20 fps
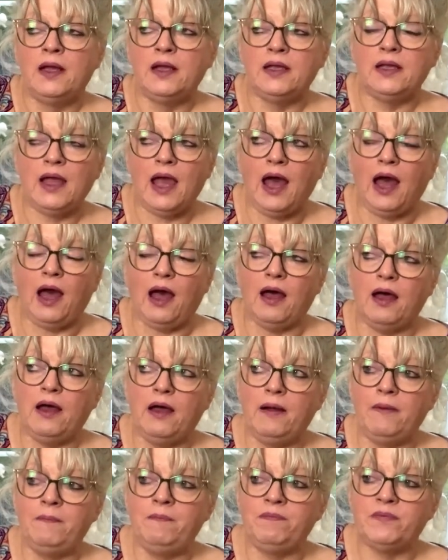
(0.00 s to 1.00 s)

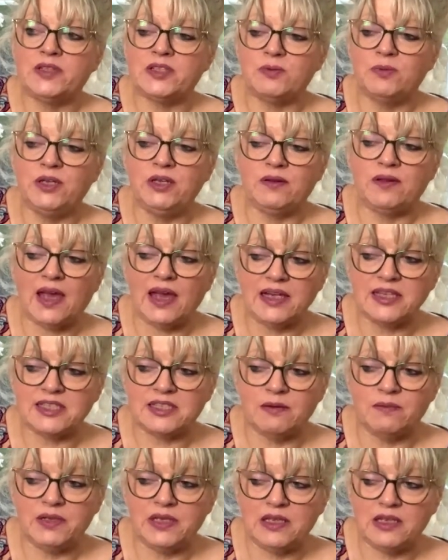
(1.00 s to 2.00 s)
yeah, so when you get
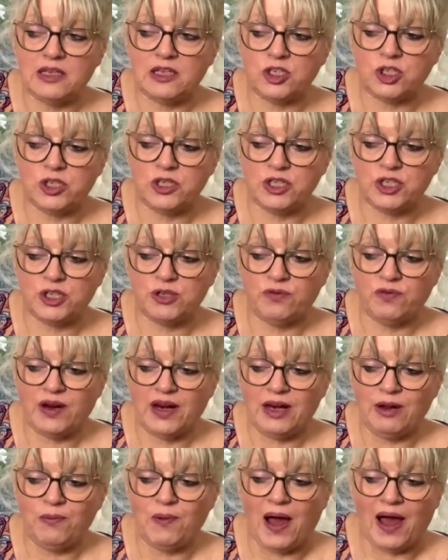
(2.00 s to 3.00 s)
somebody that treats you
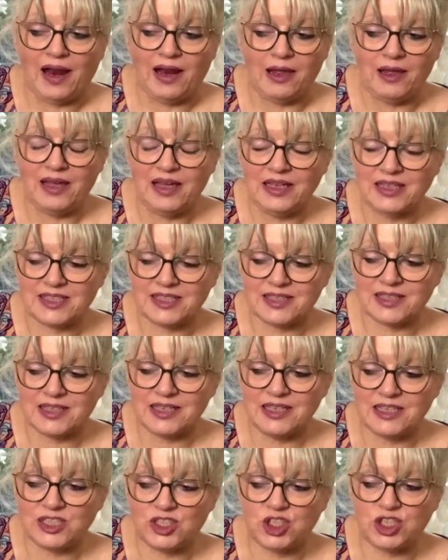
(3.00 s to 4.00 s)
really well,
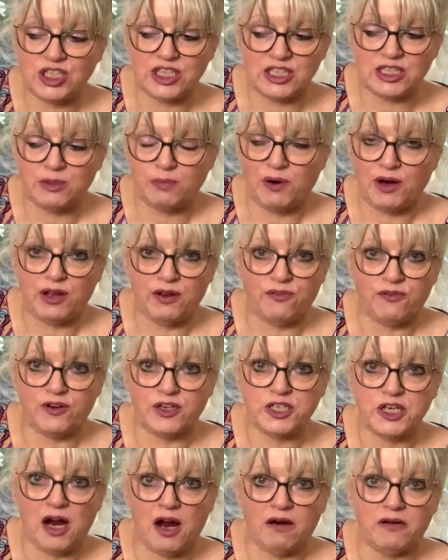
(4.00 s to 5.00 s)
it's just a breath of
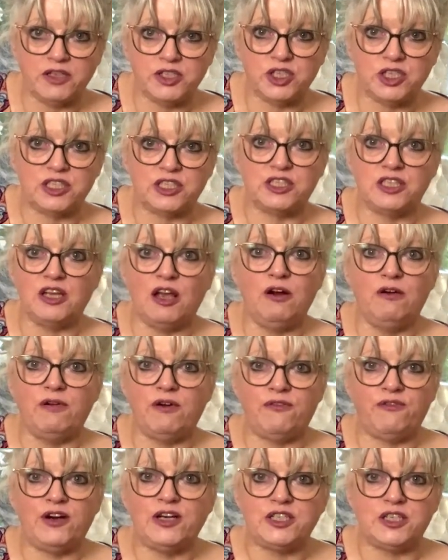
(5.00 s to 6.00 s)
fresh air. It's just so
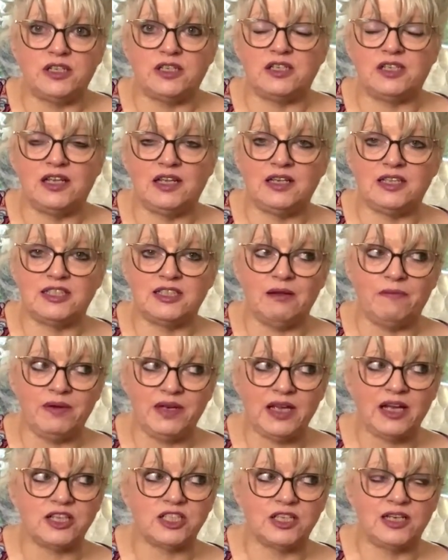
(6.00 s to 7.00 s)
refreshing to think there's
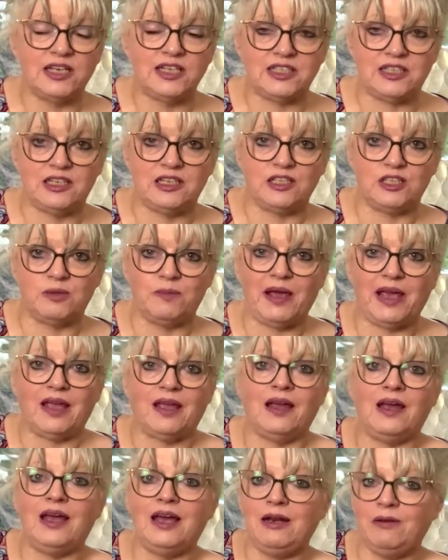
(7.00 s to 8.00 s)
somebody actually listening to me.
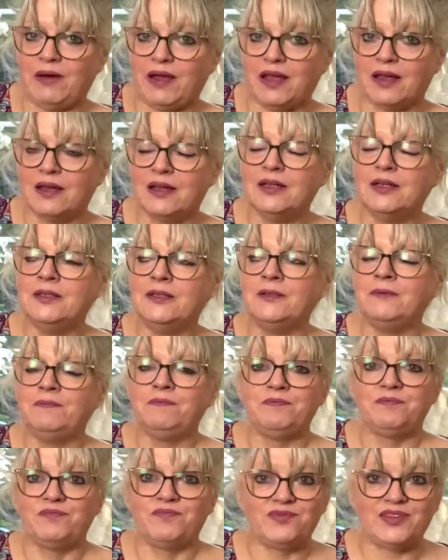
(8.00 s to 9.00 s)
Anyway,
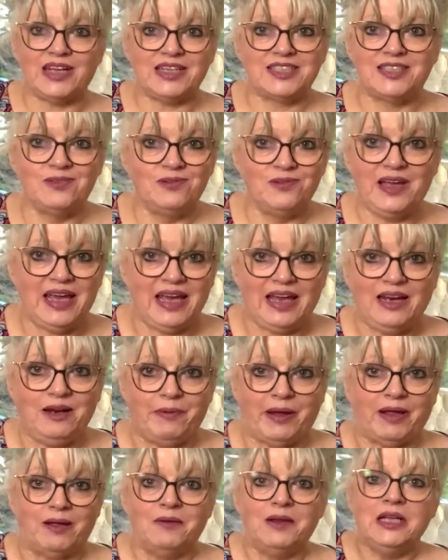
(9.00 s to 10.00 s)
that's not it.
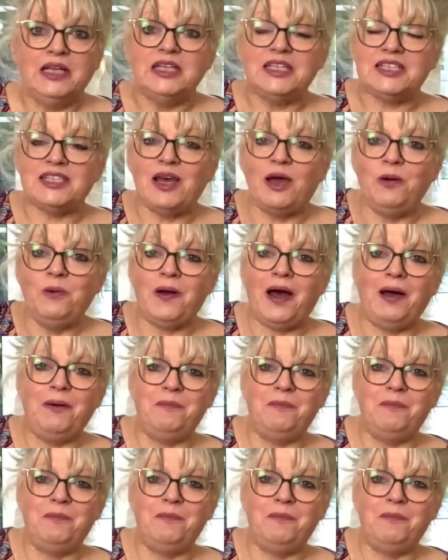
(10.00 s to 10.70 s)
Anyway, so